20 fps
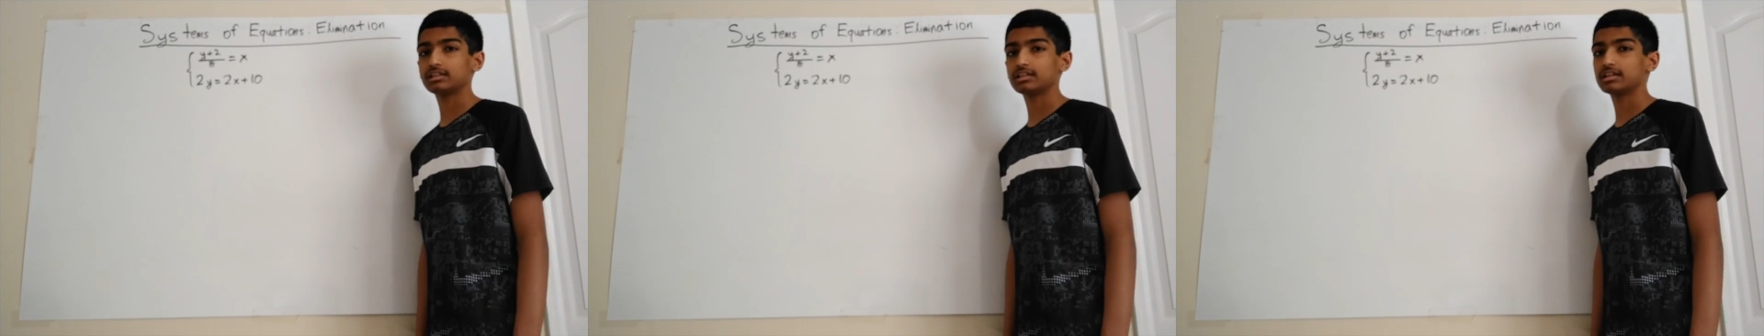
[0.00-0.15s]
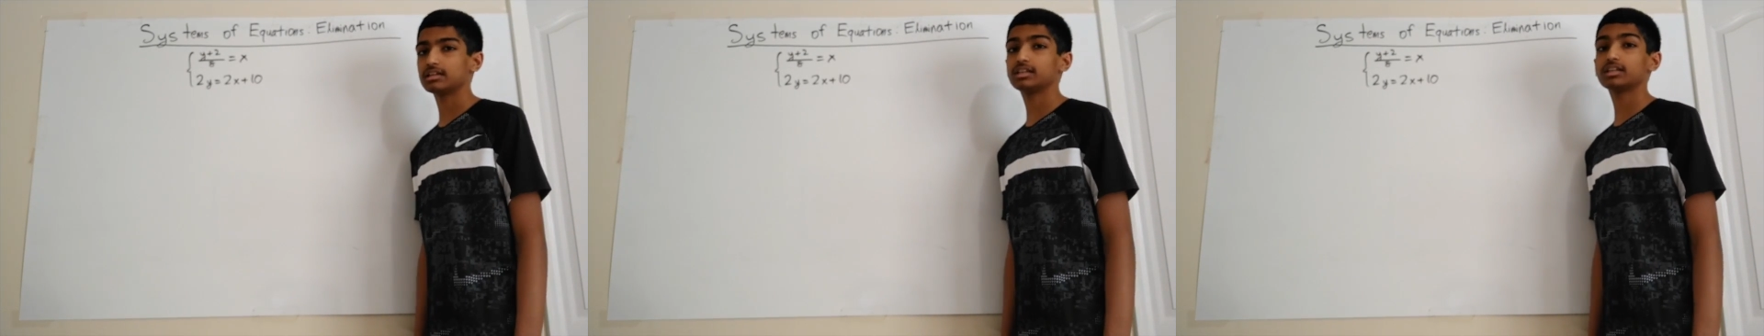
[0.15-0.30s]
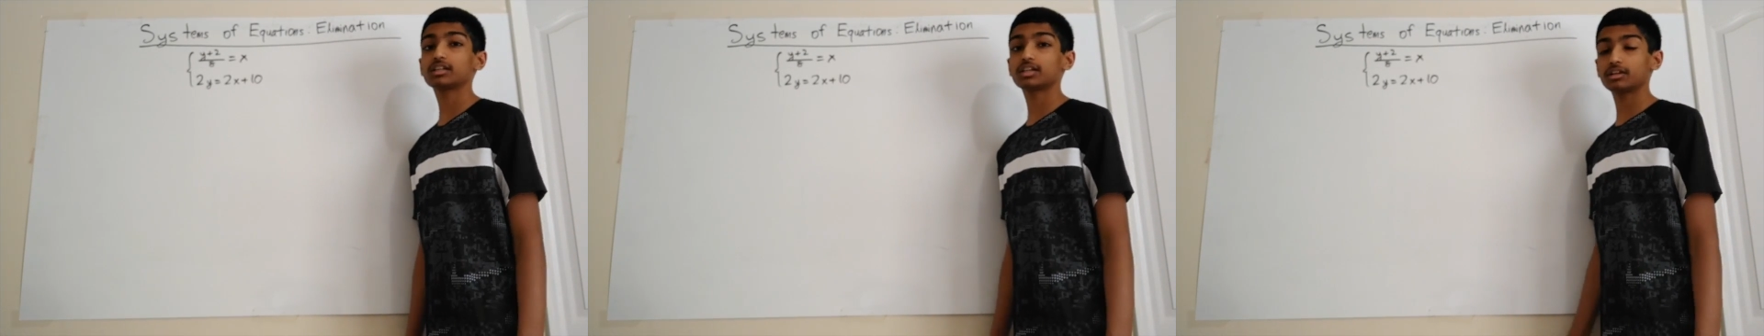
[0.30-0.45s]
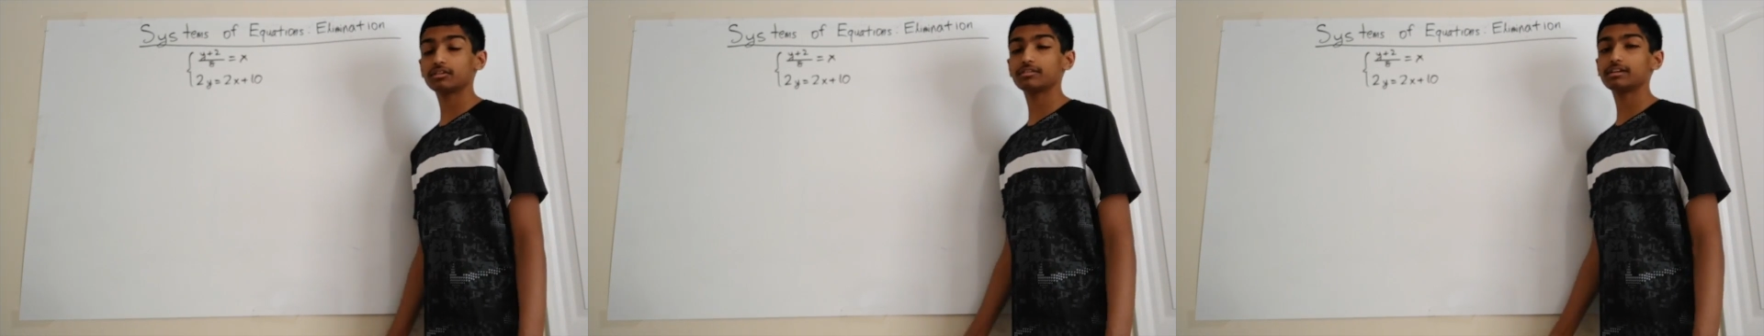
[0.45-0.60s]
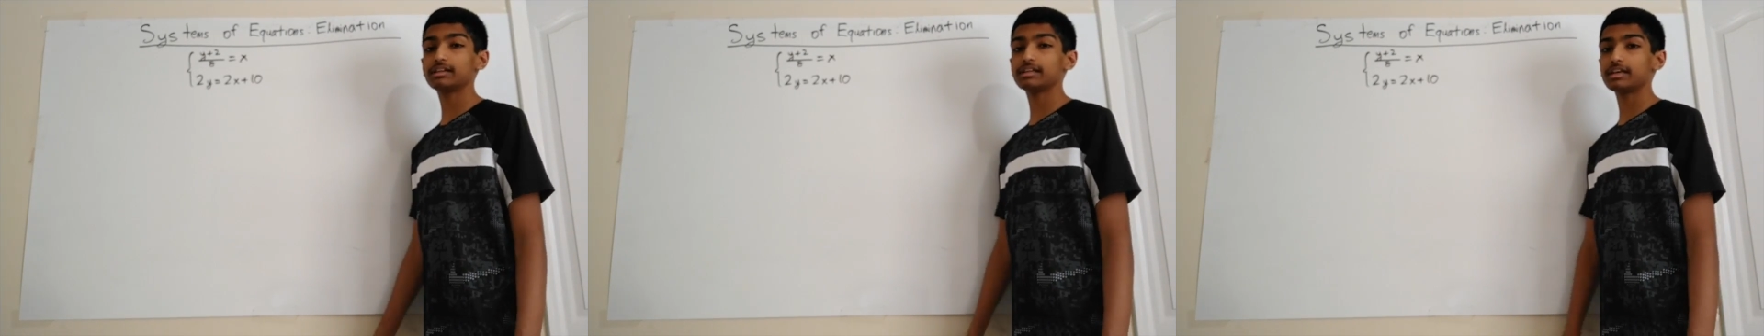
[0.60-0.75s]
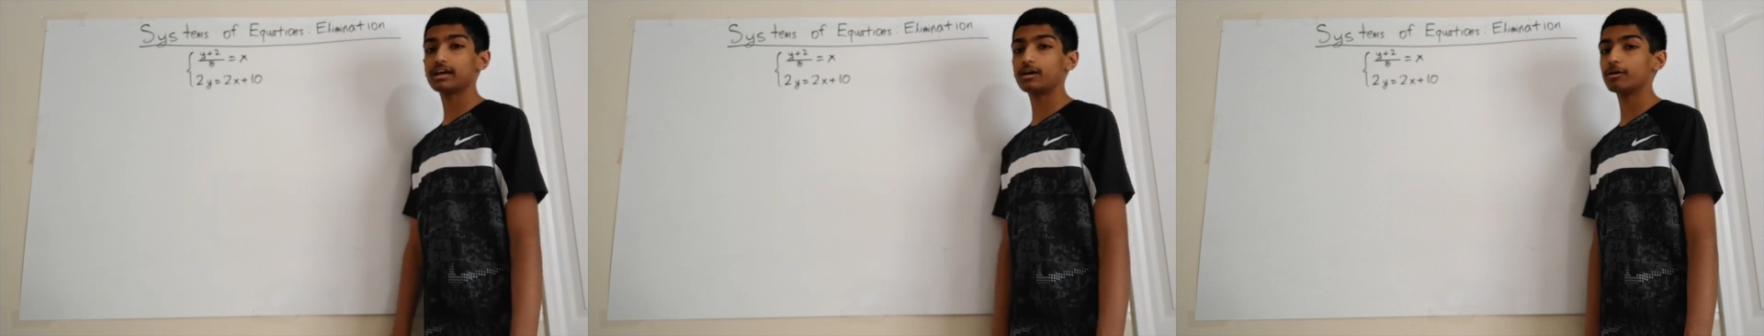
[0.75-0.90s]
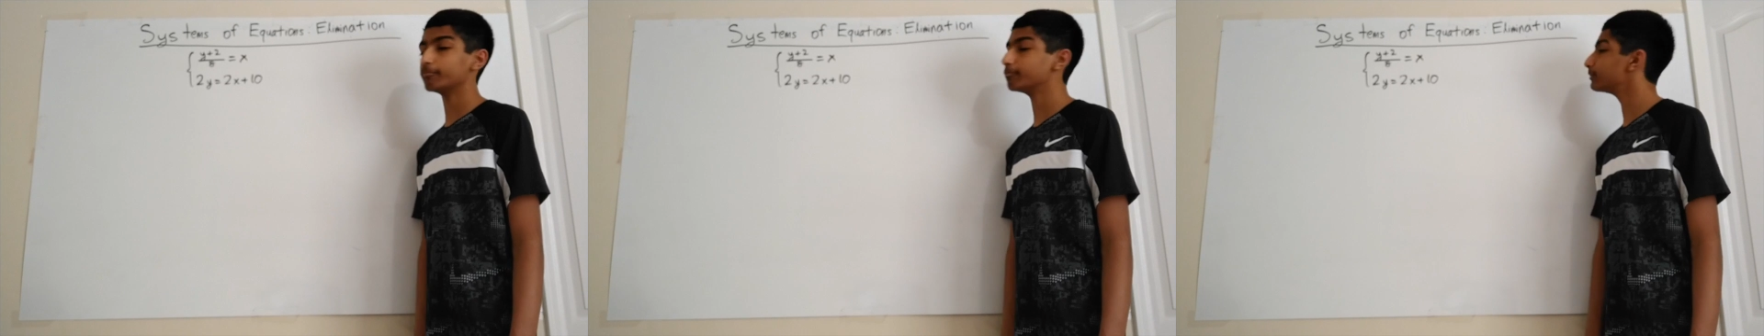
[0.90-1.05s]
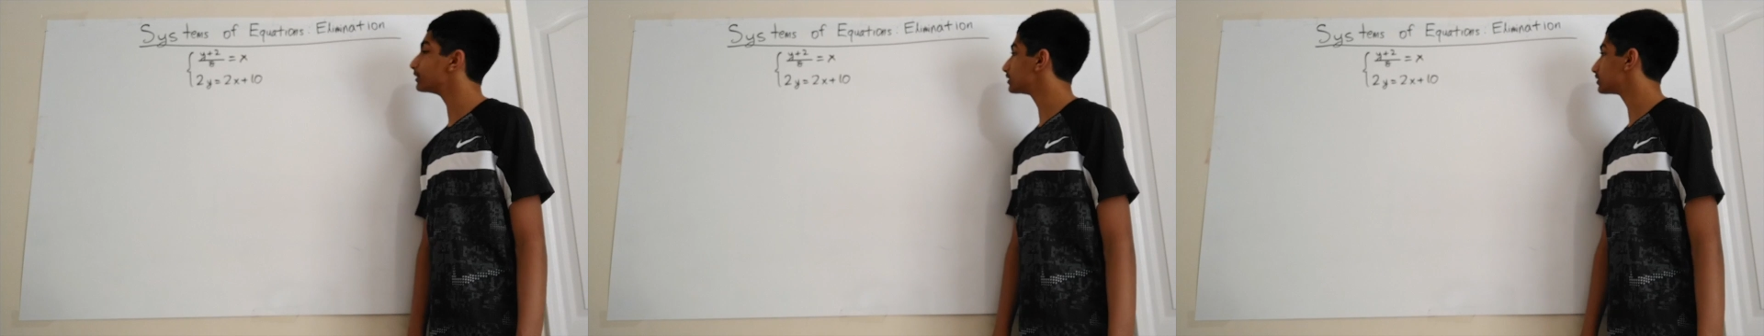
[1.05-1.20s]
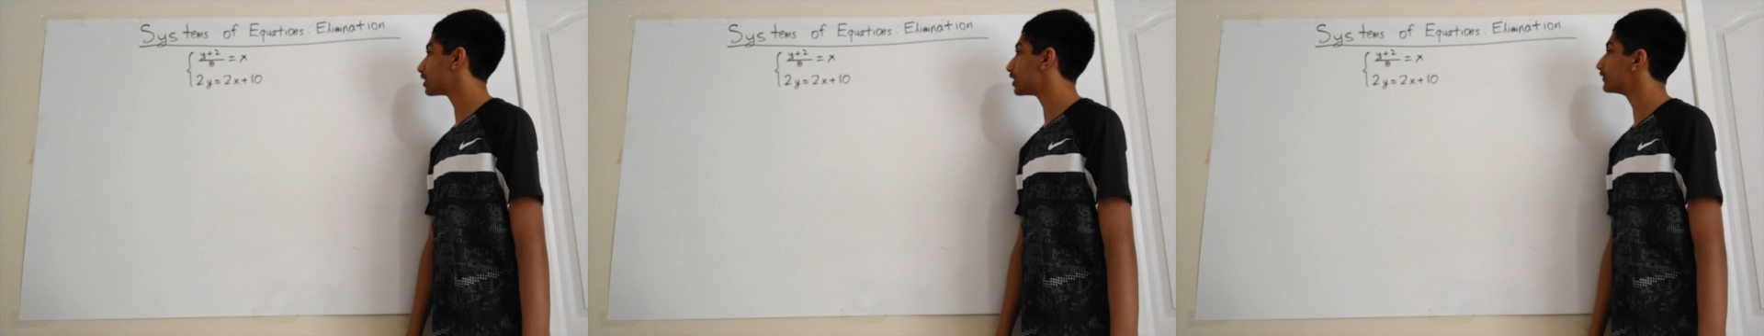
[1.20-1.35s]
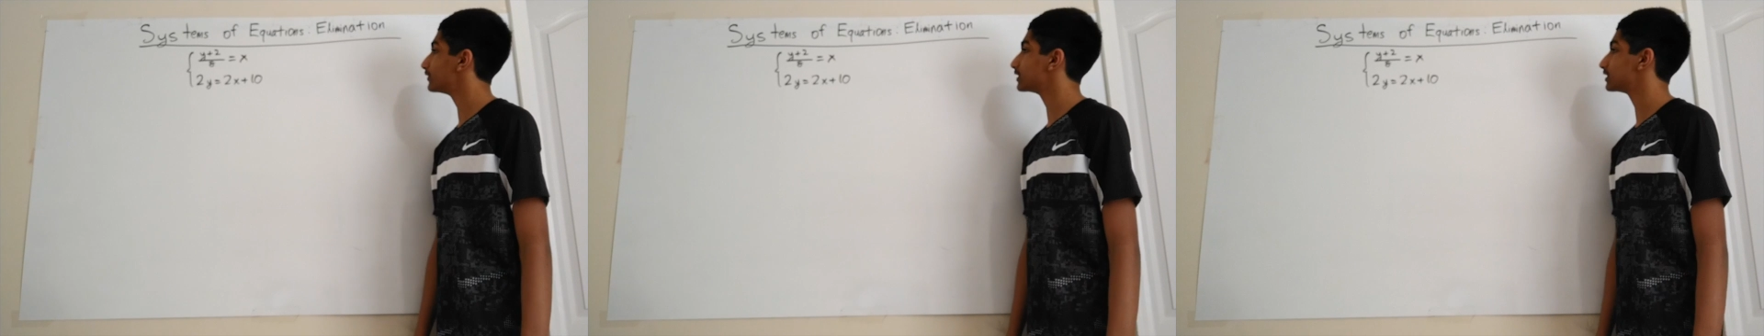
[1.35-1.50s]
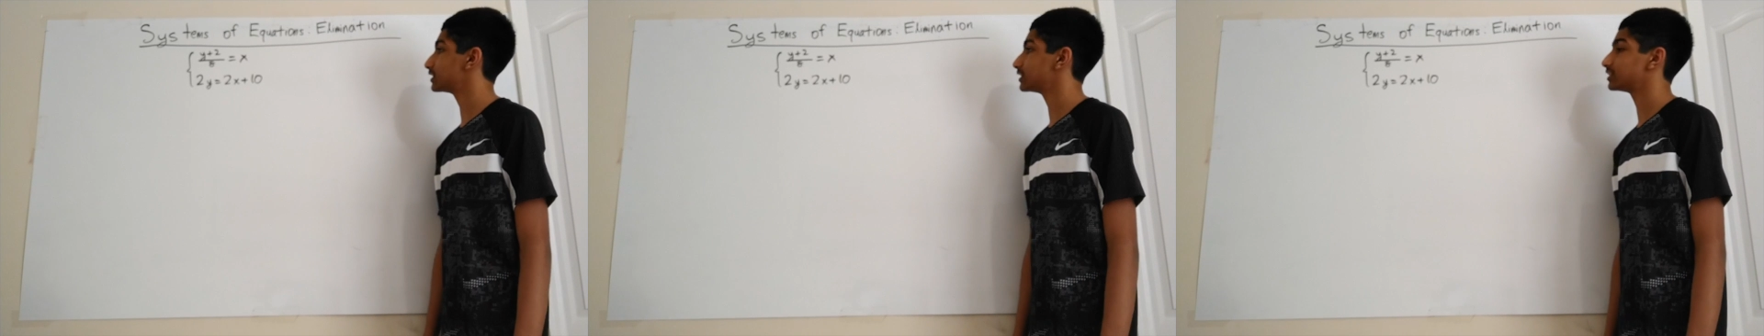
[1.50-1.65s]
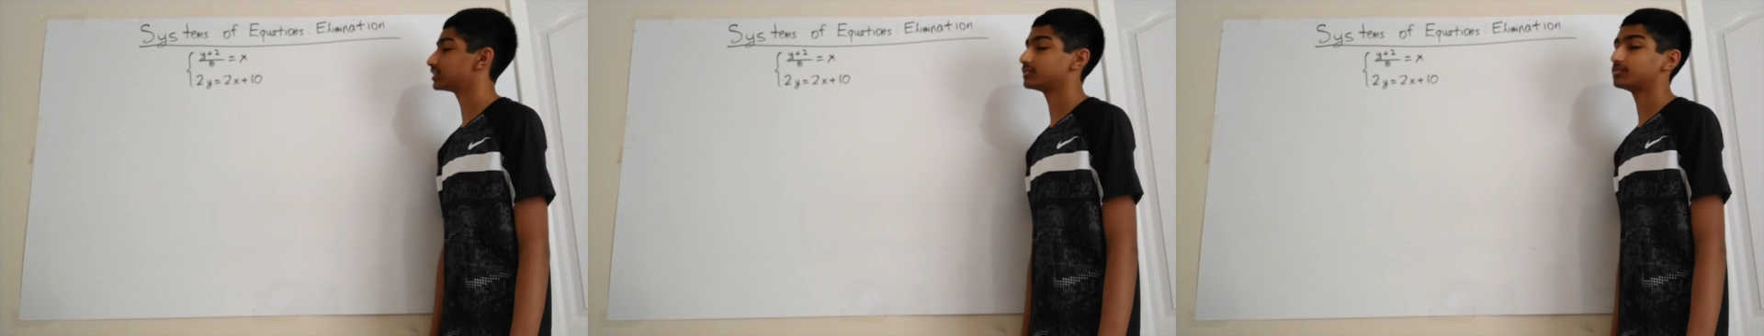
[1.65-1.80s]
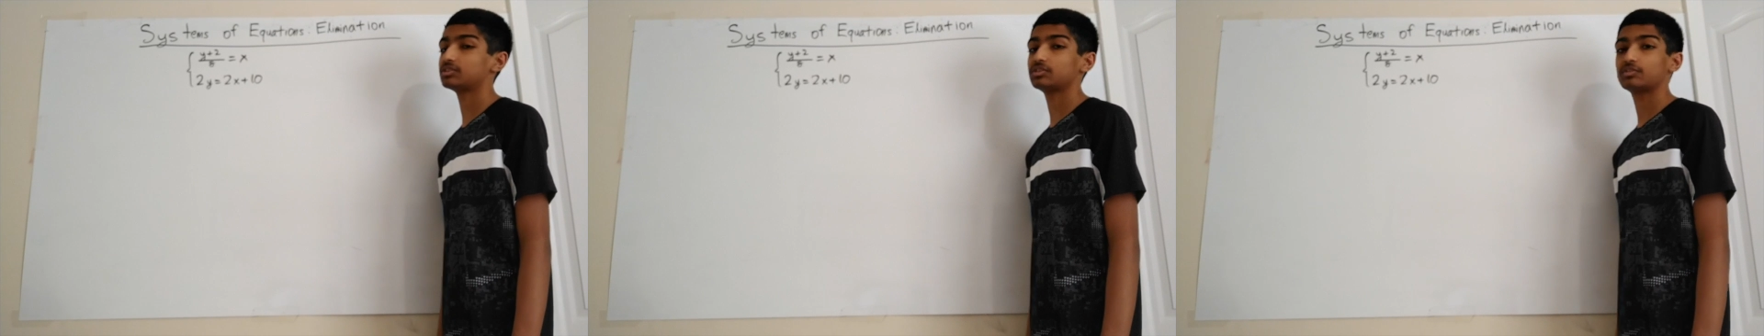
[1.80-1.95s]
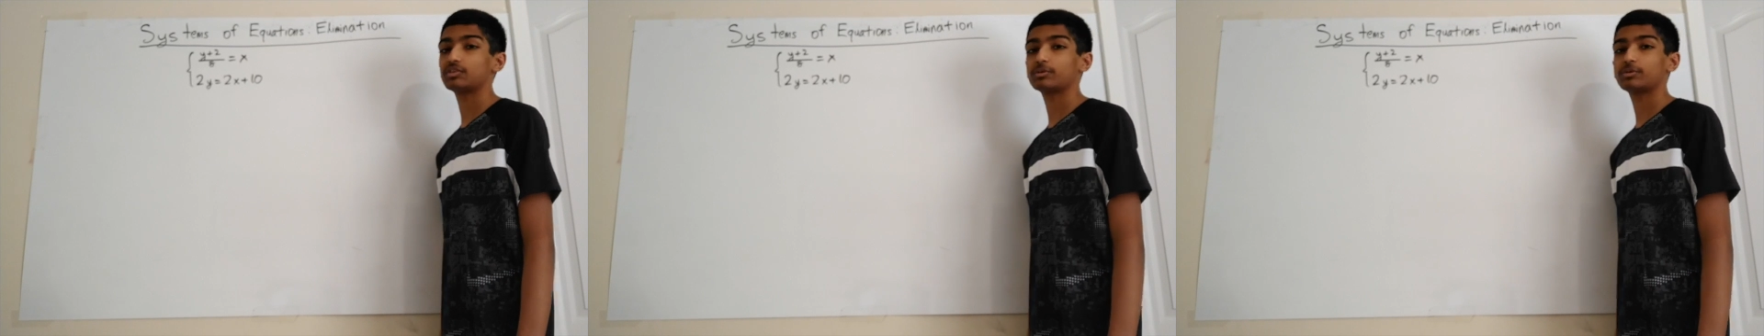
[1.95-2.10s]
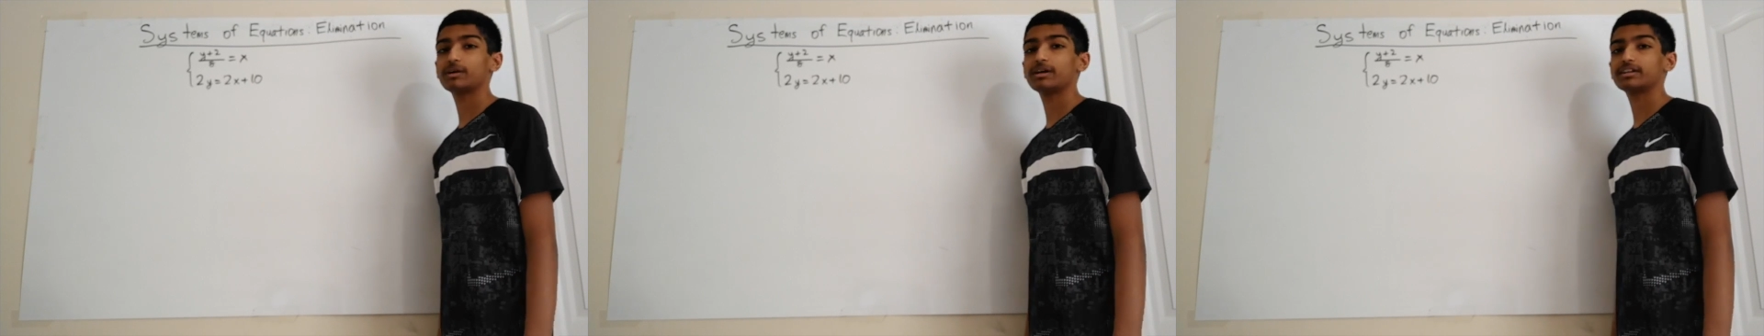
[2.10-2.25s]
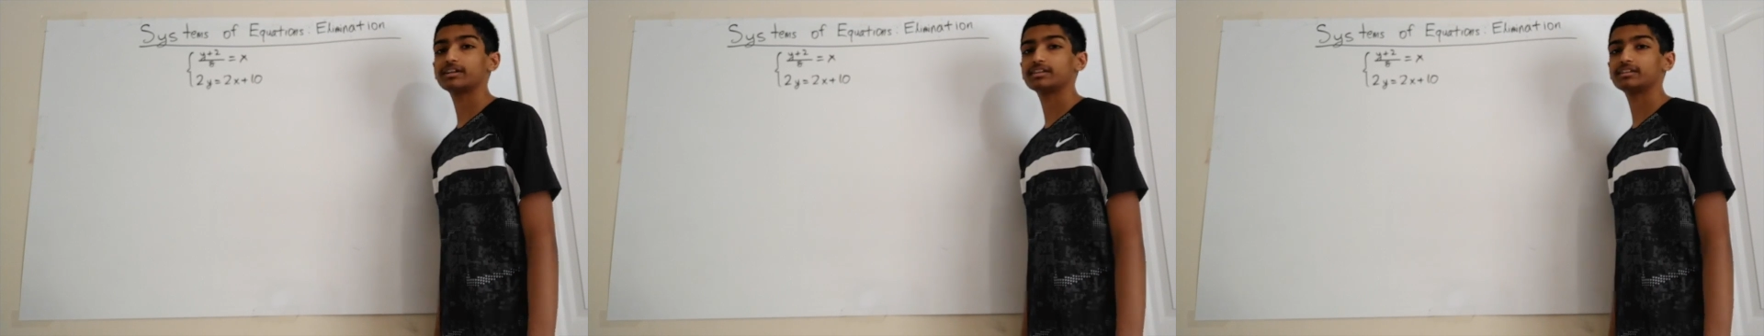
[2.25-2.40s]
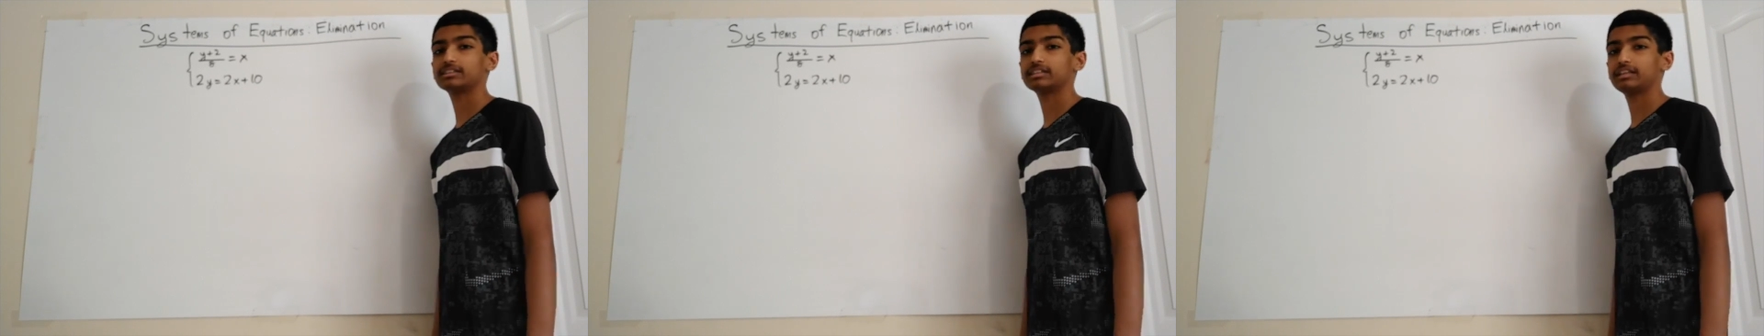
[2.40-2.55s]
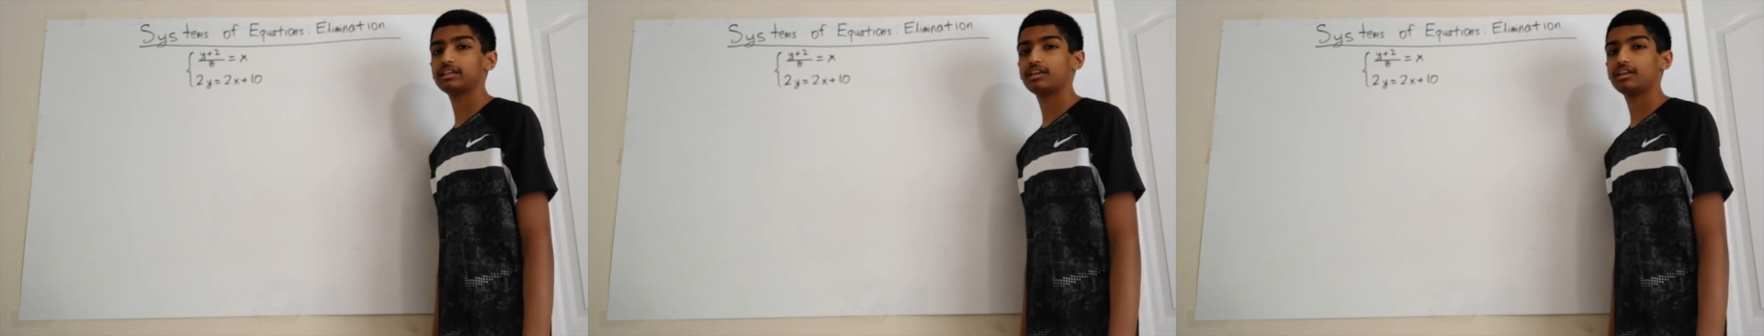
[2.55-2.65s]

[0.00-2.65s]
and it can really help with solving systems of equations.